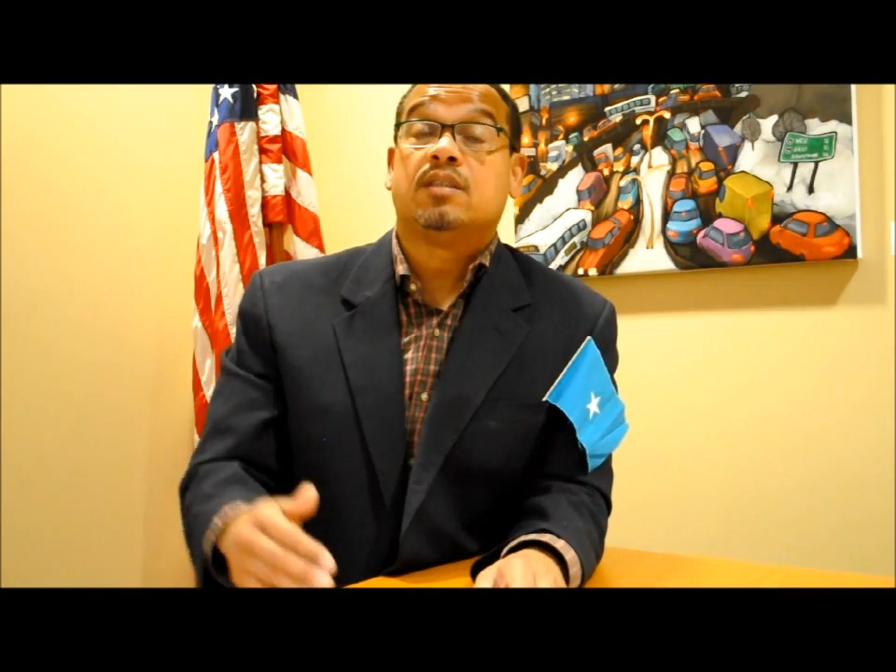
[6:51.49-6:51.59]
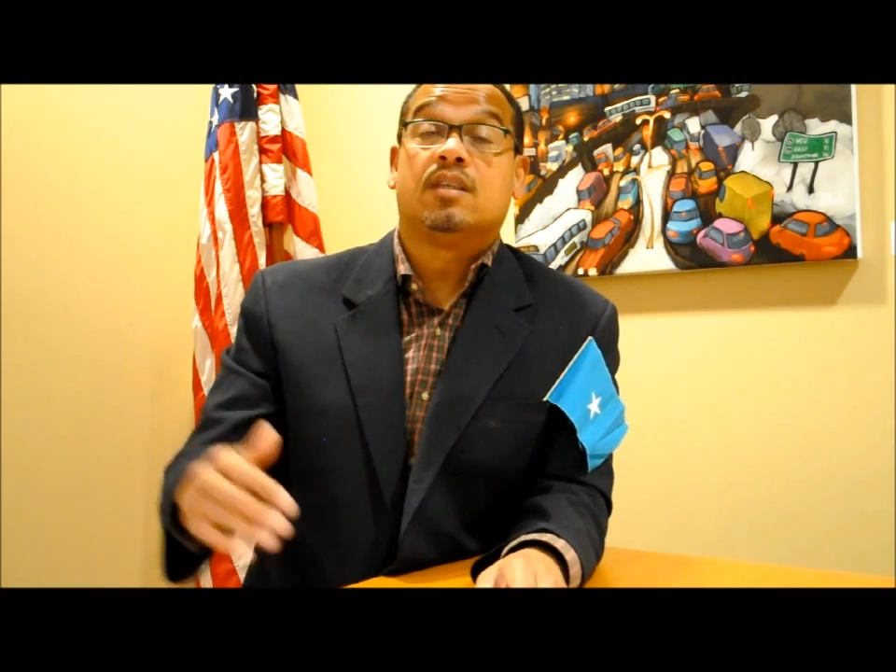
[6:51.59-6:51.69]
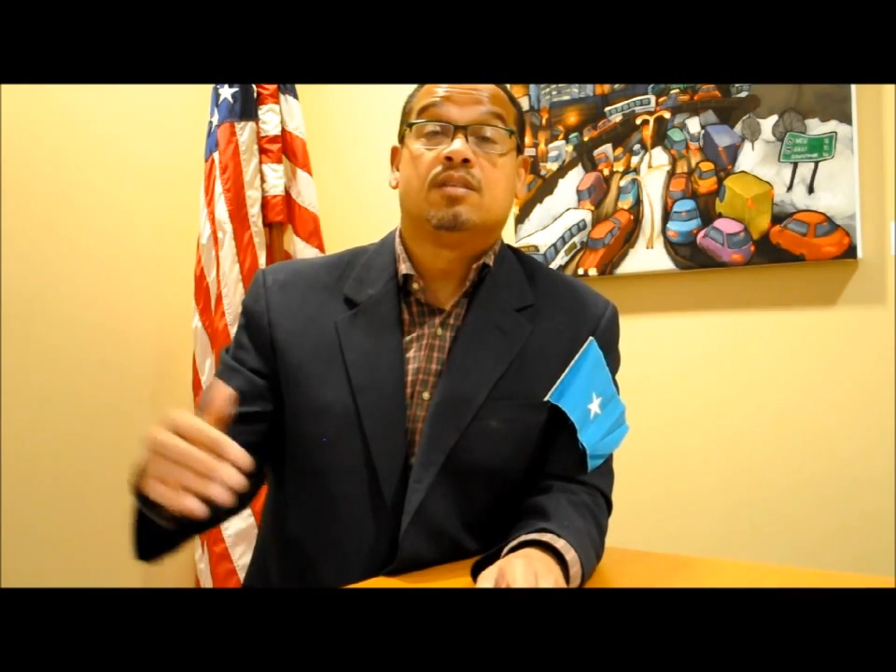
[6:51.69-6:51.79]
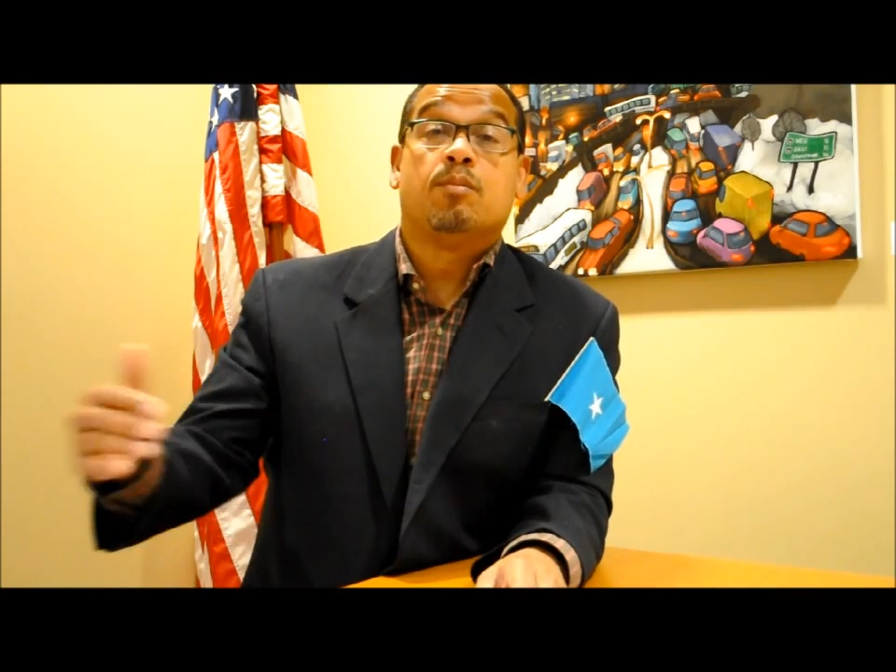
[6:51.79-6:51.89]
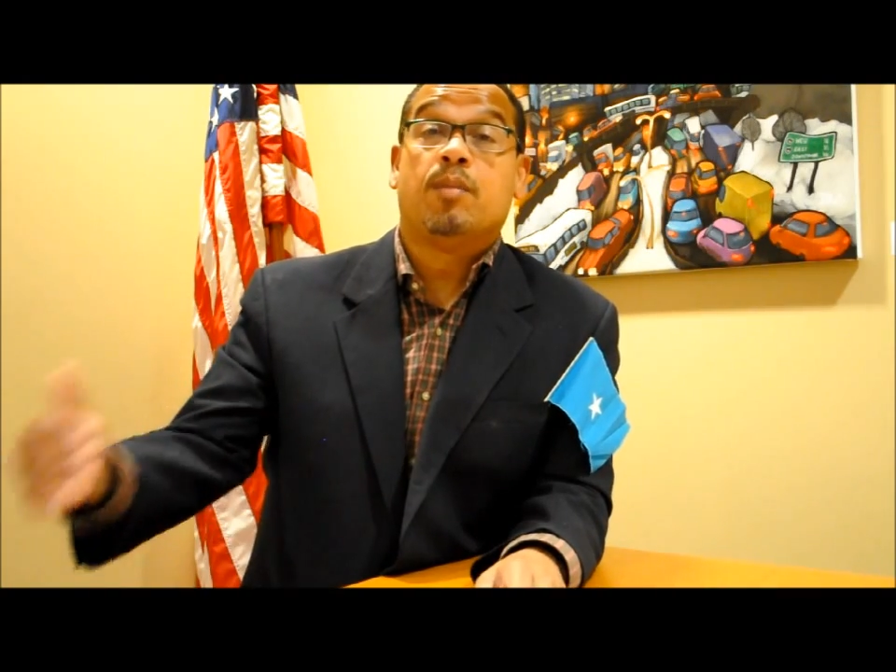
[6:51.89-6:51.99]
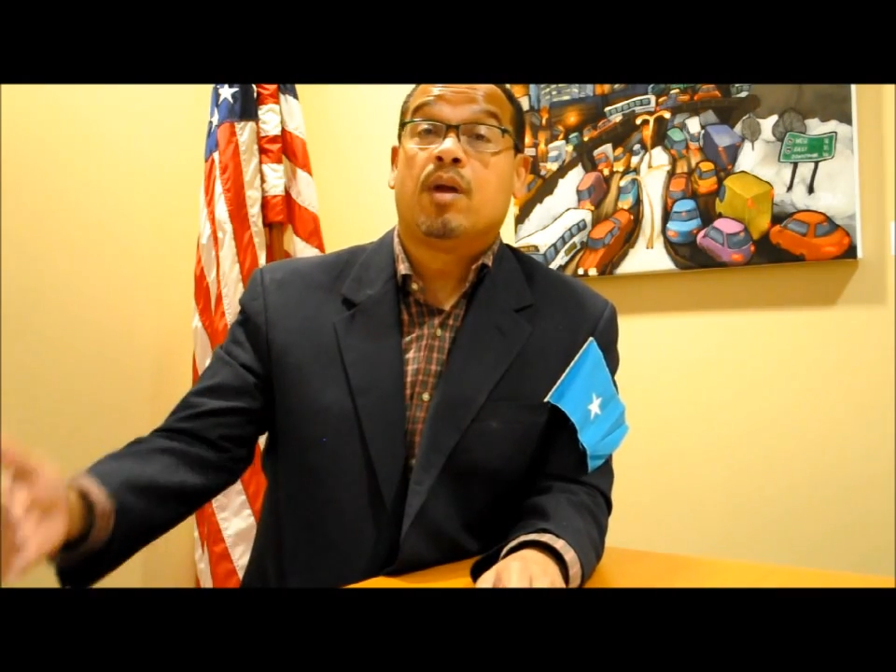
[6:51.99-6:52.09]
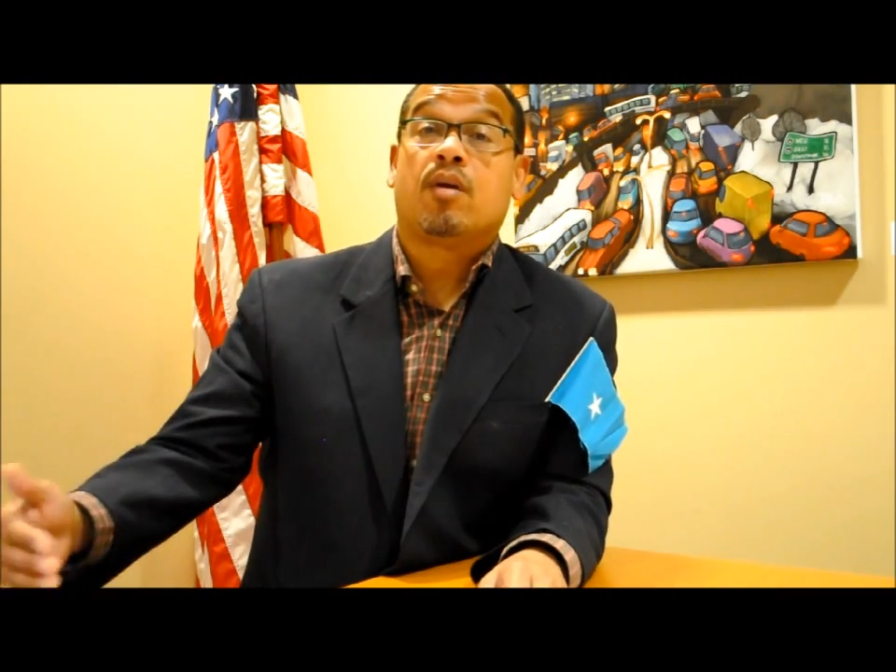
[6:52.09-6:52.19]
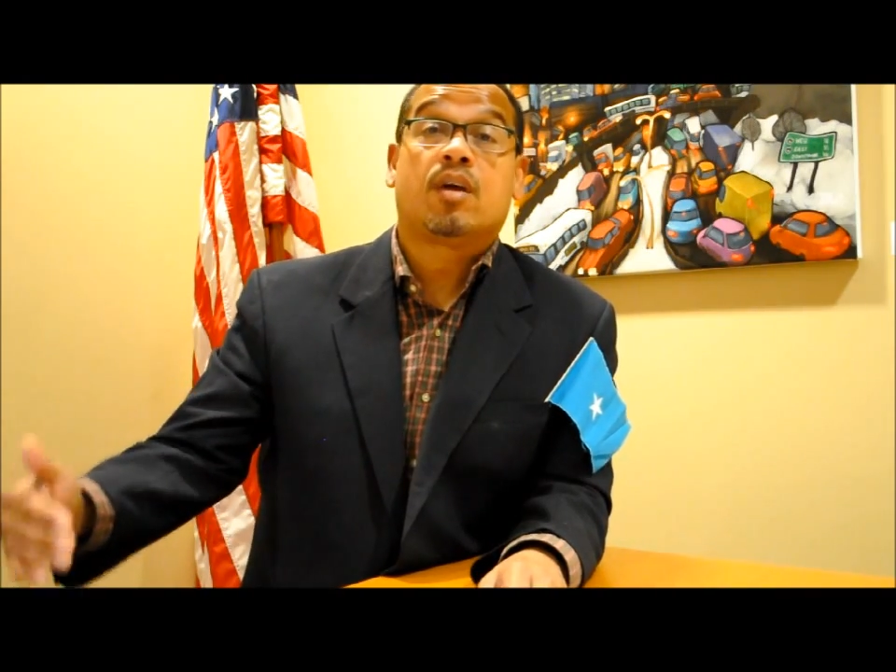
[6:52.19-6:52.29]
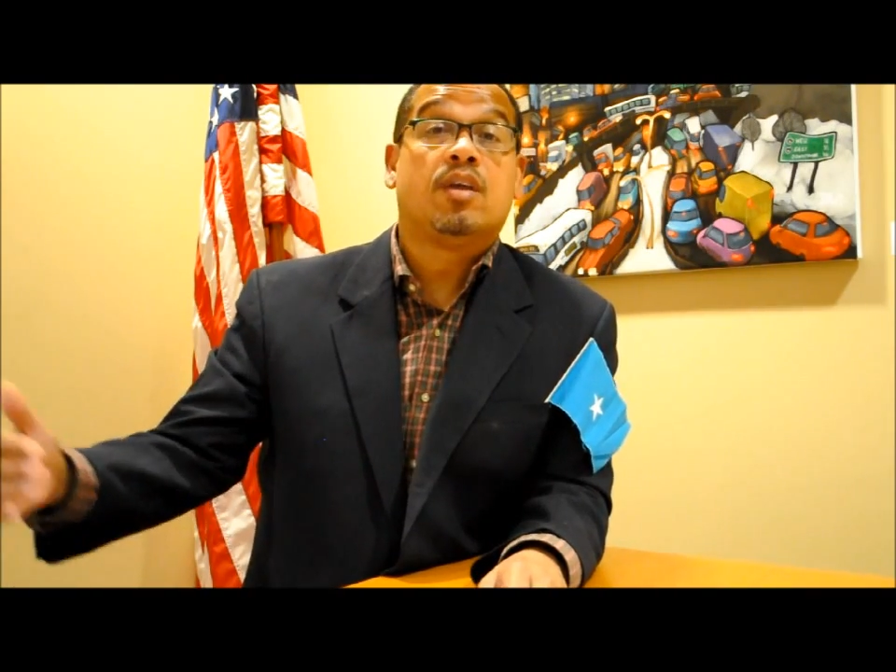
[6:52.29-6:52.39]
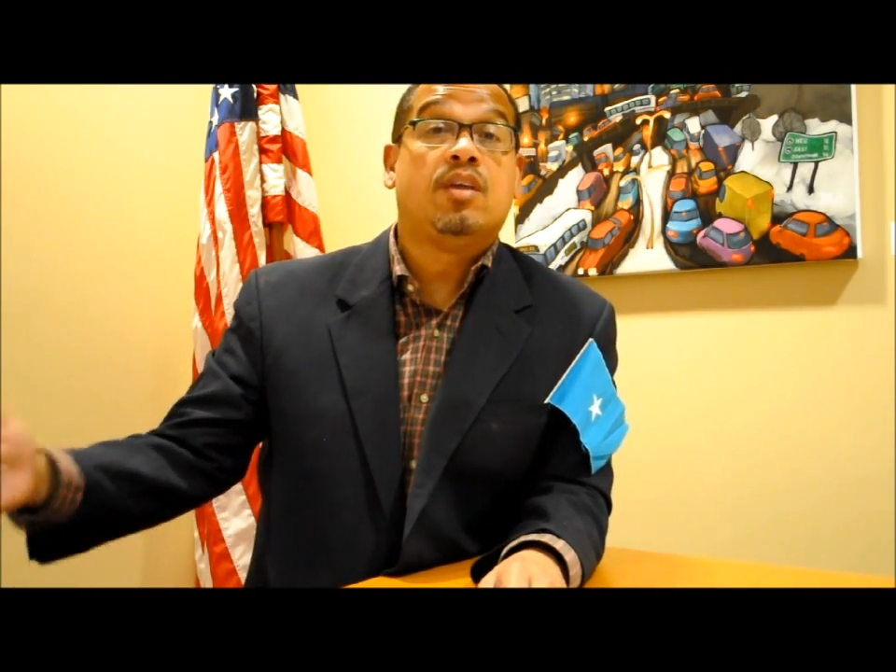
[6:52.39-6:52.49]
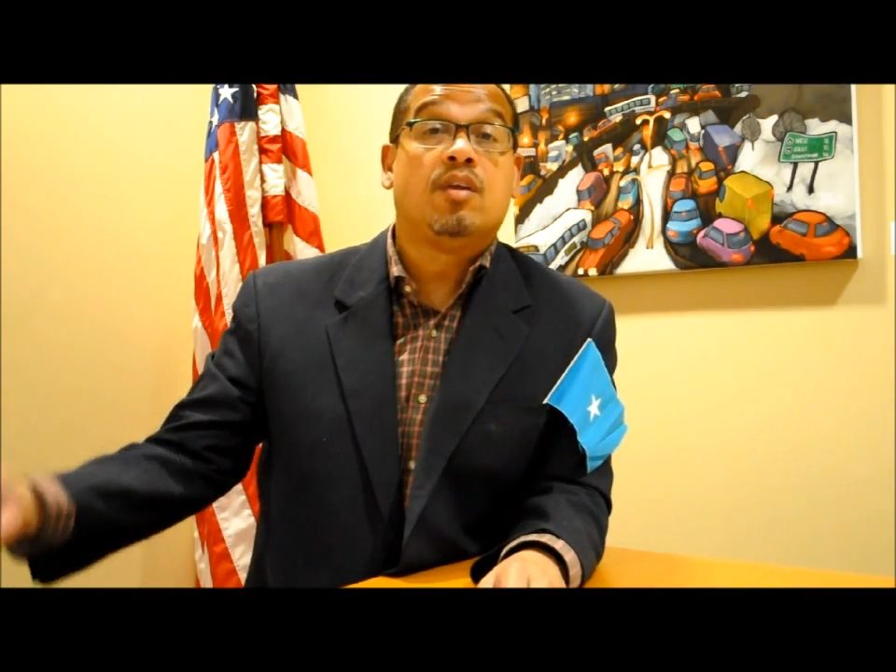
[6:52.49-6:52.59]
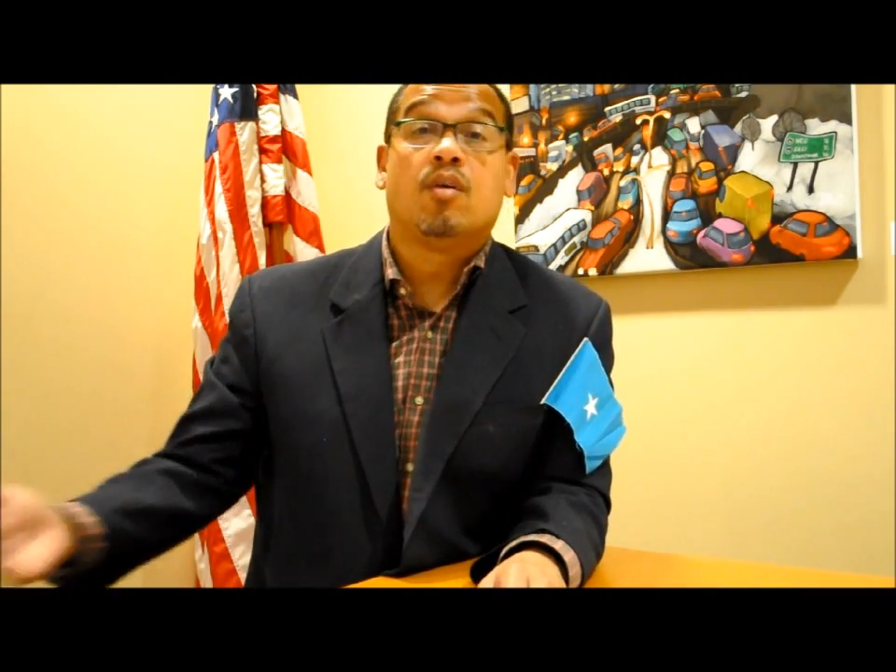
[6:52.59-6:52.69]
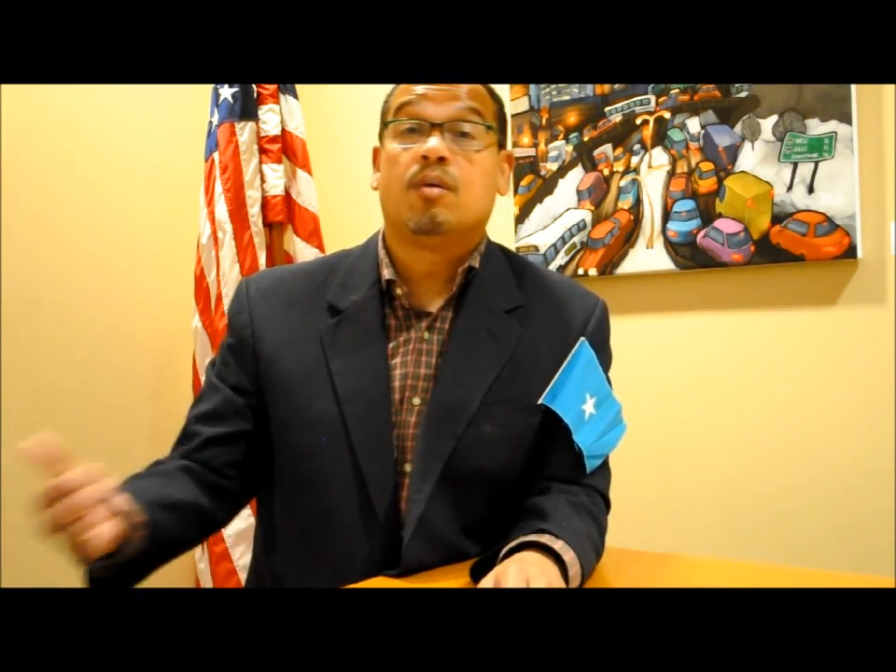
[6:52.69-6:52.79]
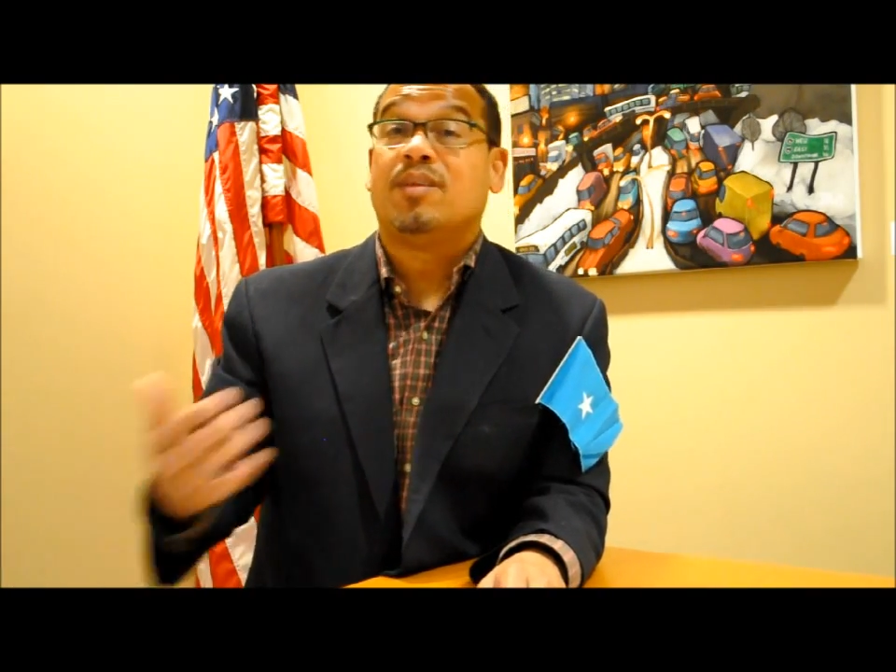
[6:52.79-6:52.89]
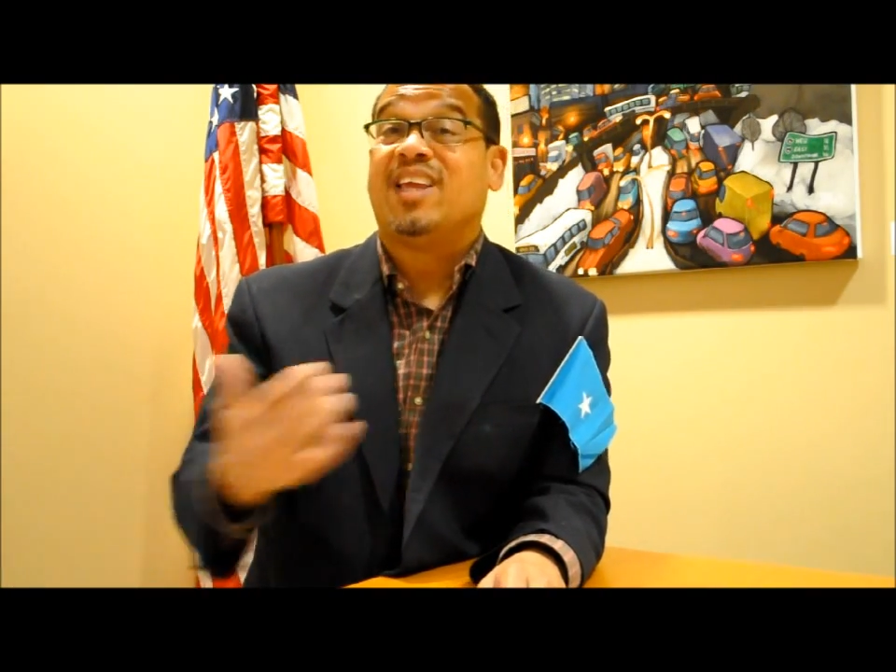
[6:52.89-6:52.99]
as America, Europe,